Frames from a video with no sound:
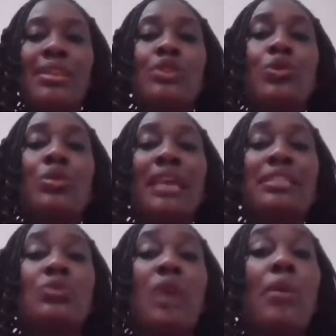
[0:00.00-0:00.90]
So
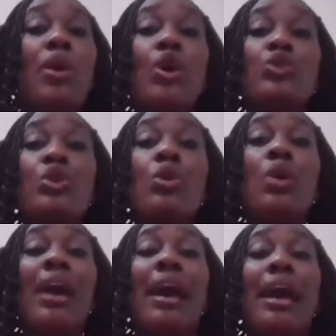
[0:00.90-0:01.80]
that is why we
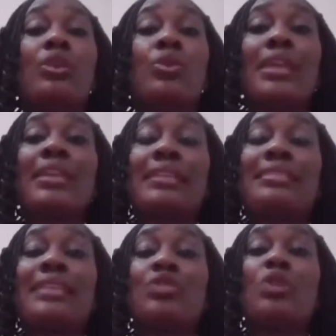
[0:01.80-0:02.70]
also are looking at
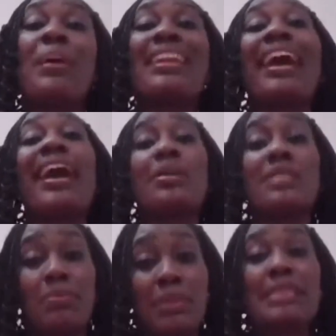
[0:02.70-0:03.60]
starting up an
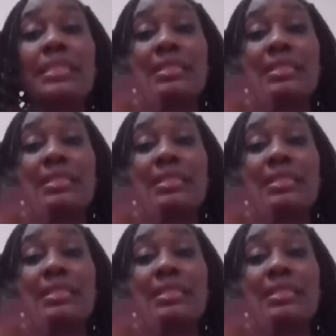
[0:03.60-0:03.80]
accountability